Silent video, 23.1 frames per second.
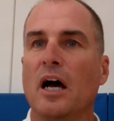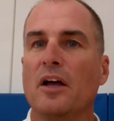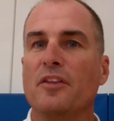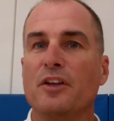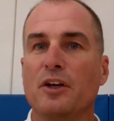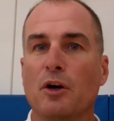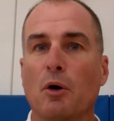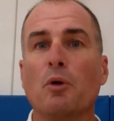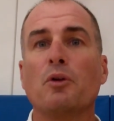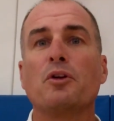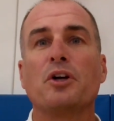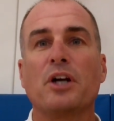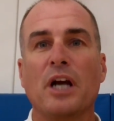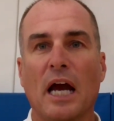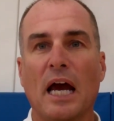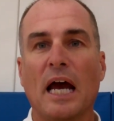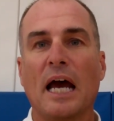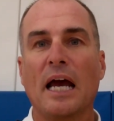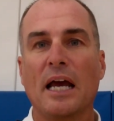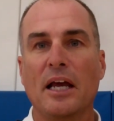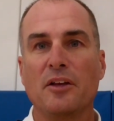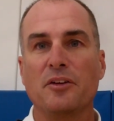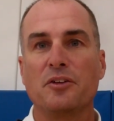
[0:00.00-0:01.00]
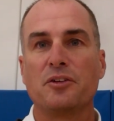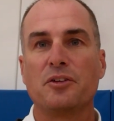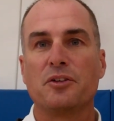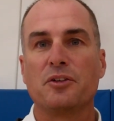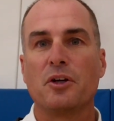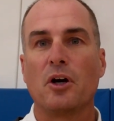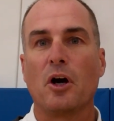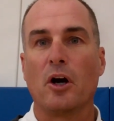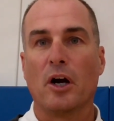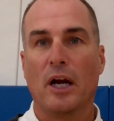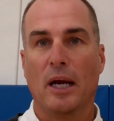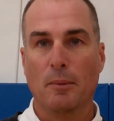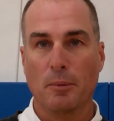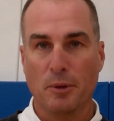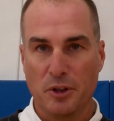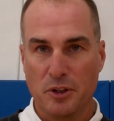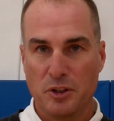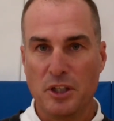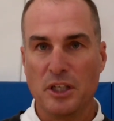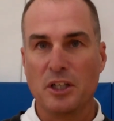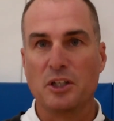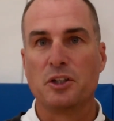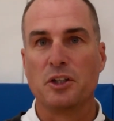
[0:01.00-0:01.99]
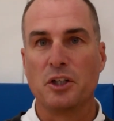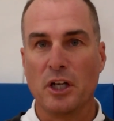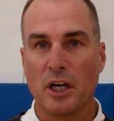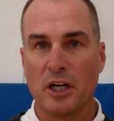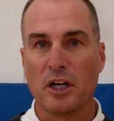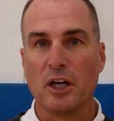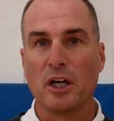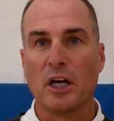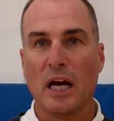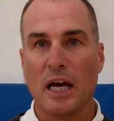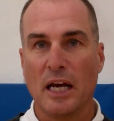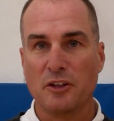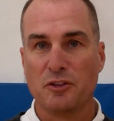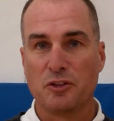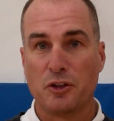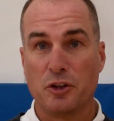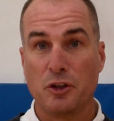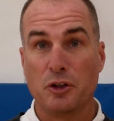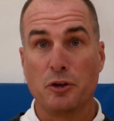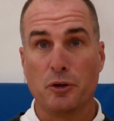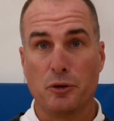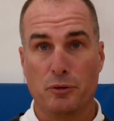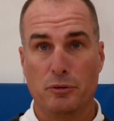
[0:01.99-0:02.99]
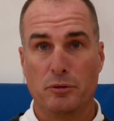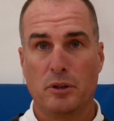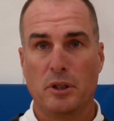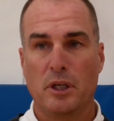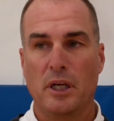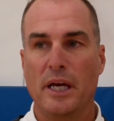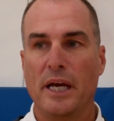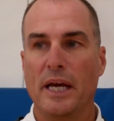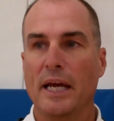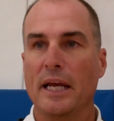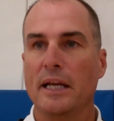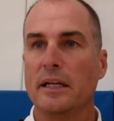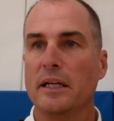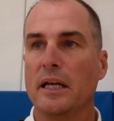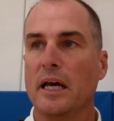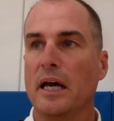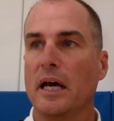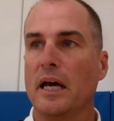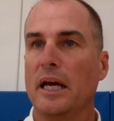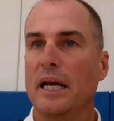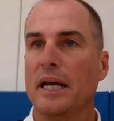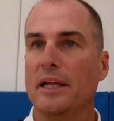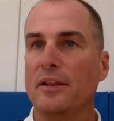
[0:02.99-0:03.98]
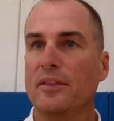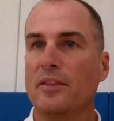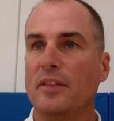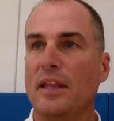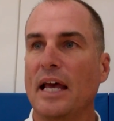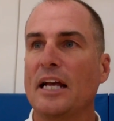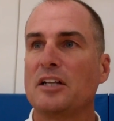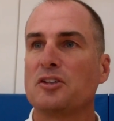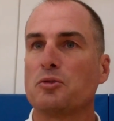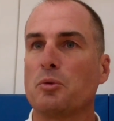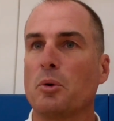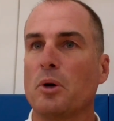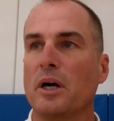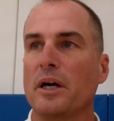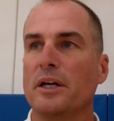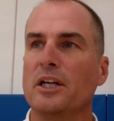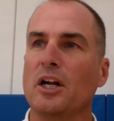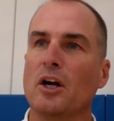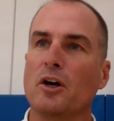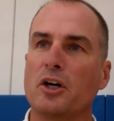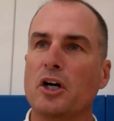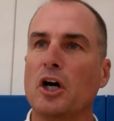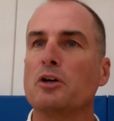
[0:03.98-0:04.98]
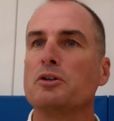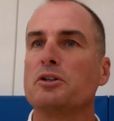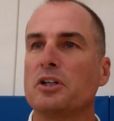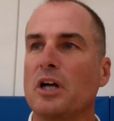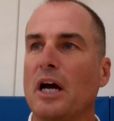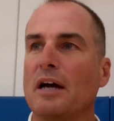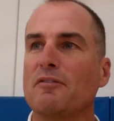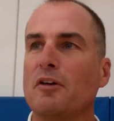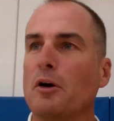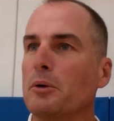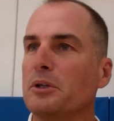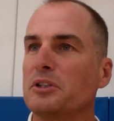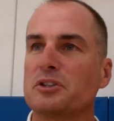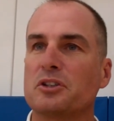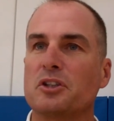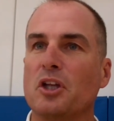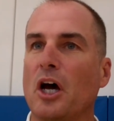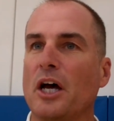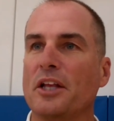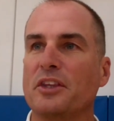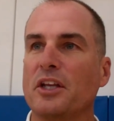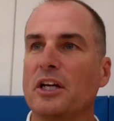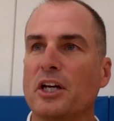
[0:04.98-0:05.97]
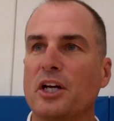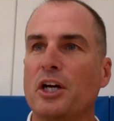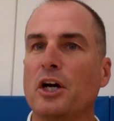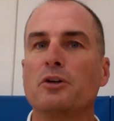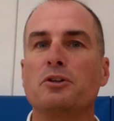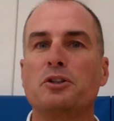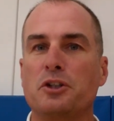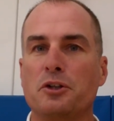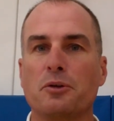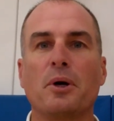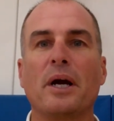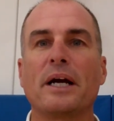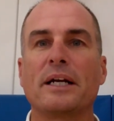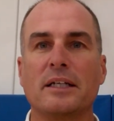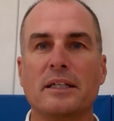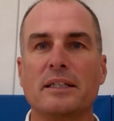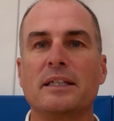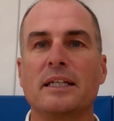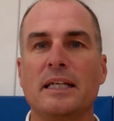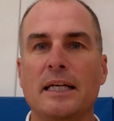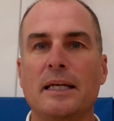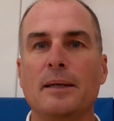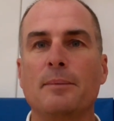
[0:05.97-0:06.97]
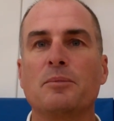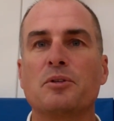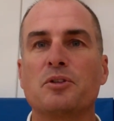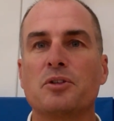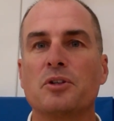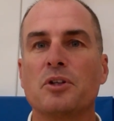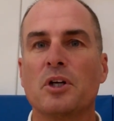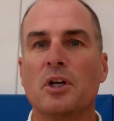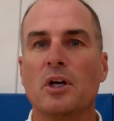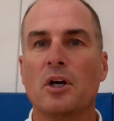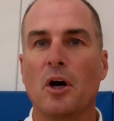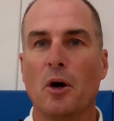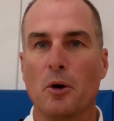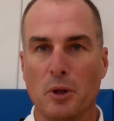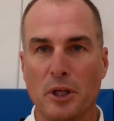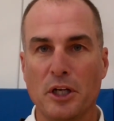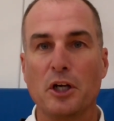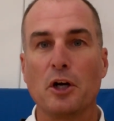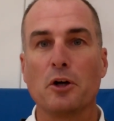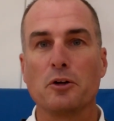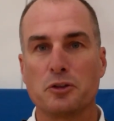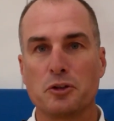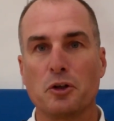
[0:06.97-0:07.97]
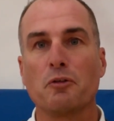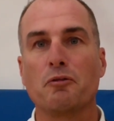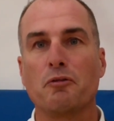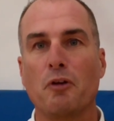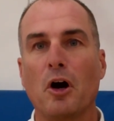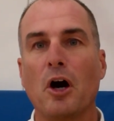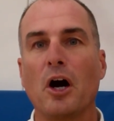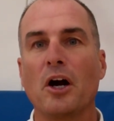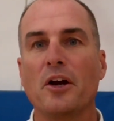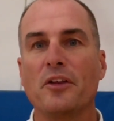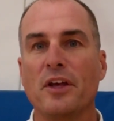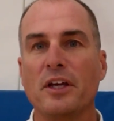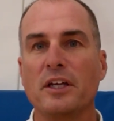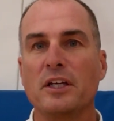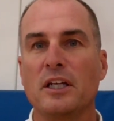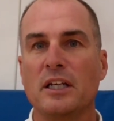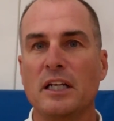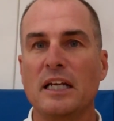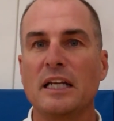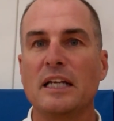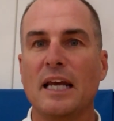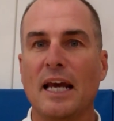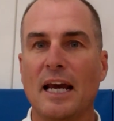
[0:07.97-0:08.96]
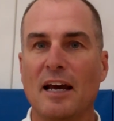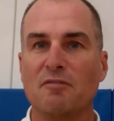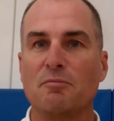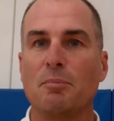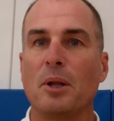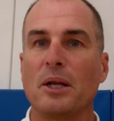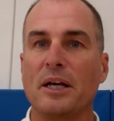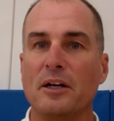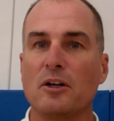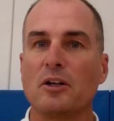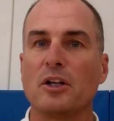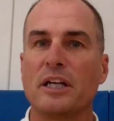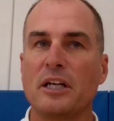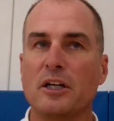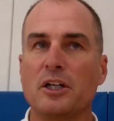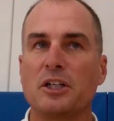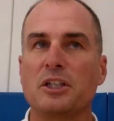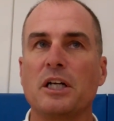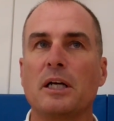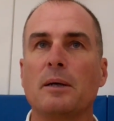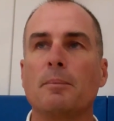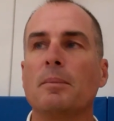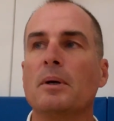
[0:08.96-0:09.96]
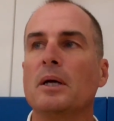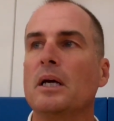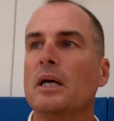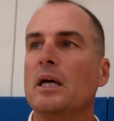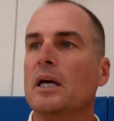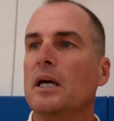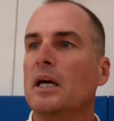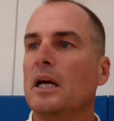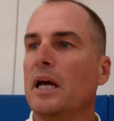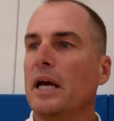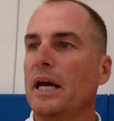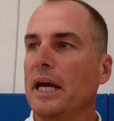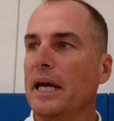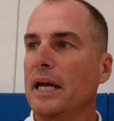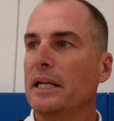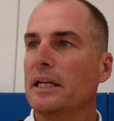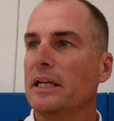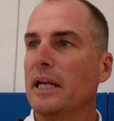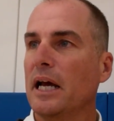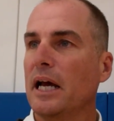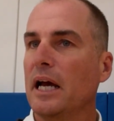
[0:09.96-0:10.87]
the older guys are able to teach the younger guys too. And that's where, coach, I've always thought that coach-directed teams only go so far, that you need to have player leadership. And